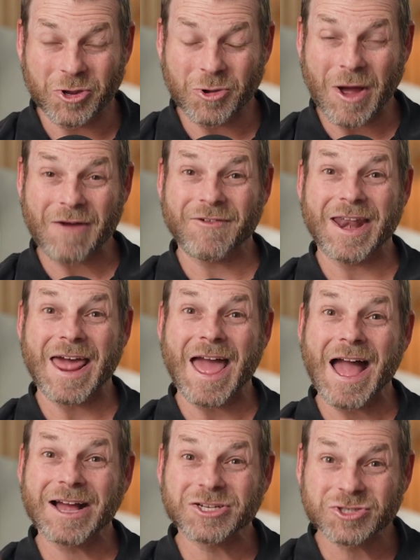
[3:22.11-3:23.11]
You have an
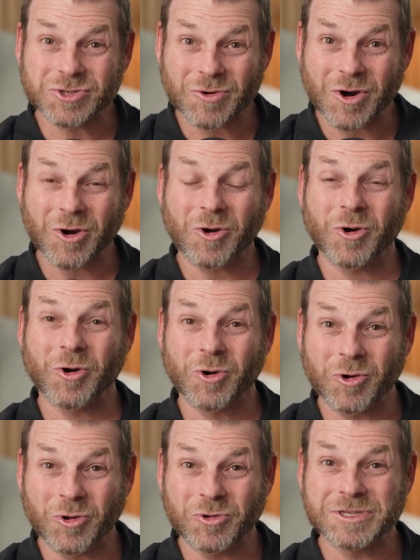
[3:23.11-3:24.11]
extra
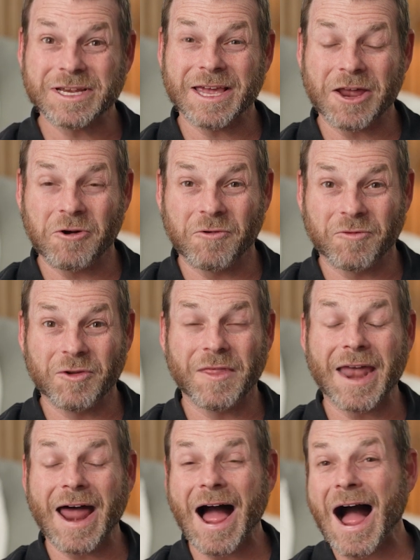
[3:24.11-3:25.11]
hurdle to get over
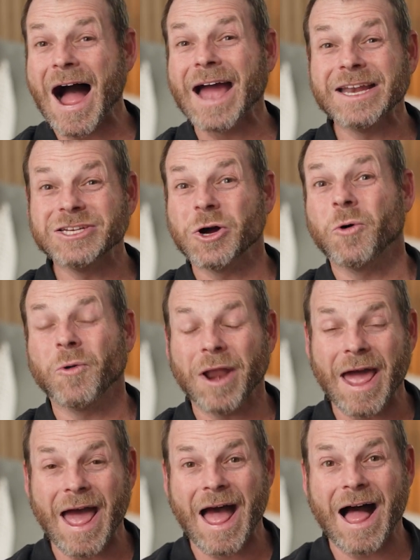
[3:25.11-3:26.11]
that I don't
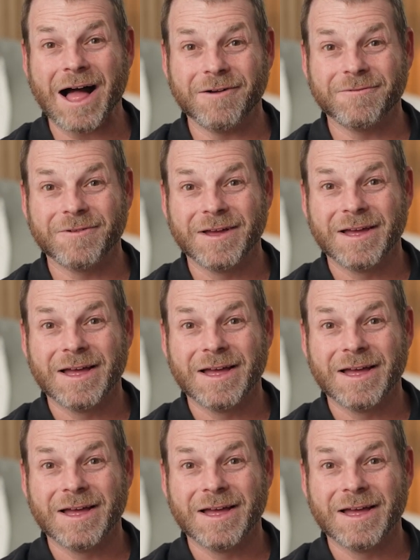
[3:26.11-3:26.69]
have.